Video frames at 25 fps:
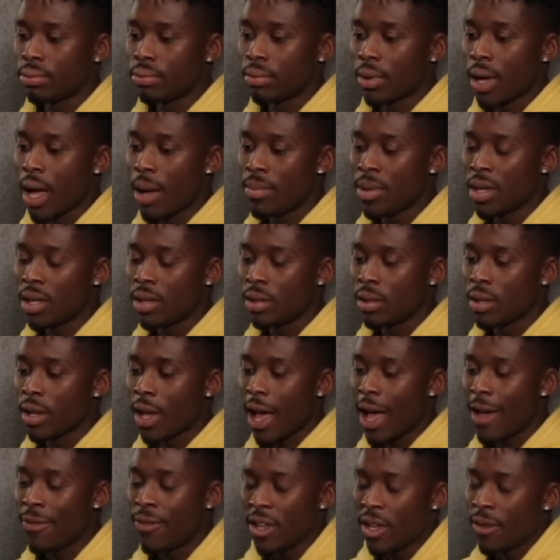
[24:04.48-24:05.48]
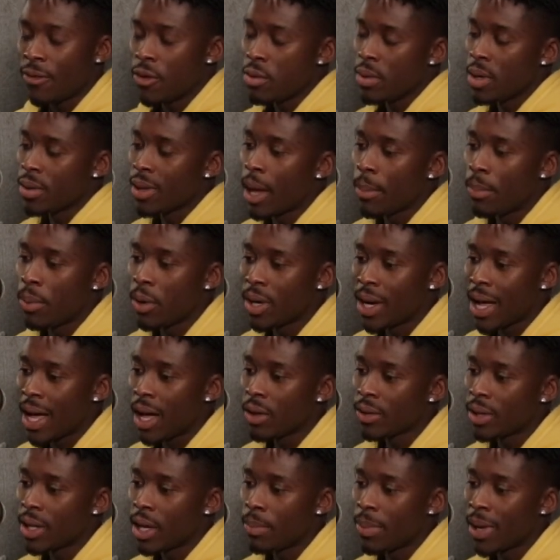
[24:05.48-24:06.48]
I mean, I think if you mean like putting it
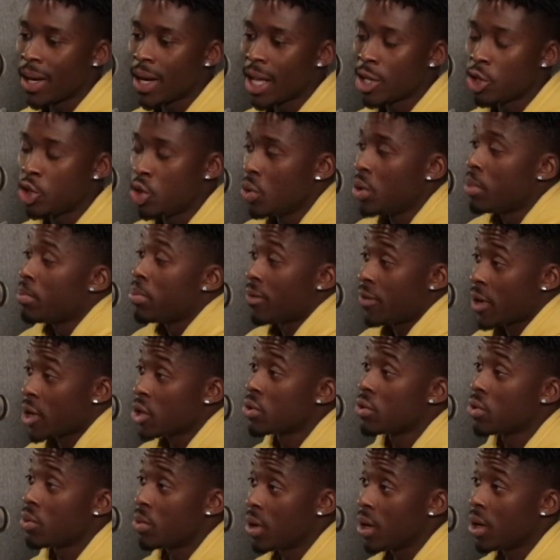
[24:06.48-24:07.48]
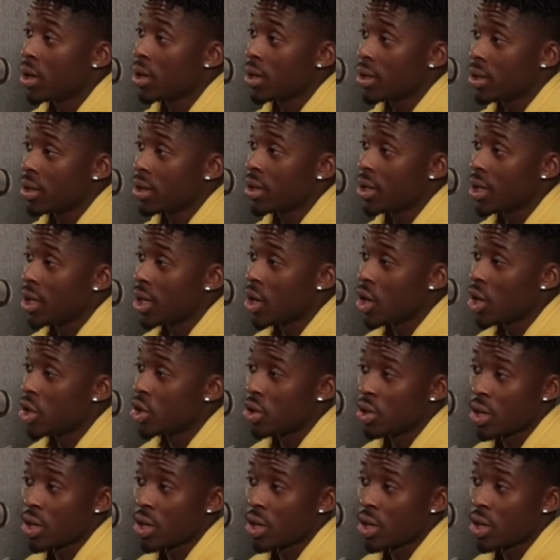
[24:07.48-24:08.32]
out there by like doing professional work. Is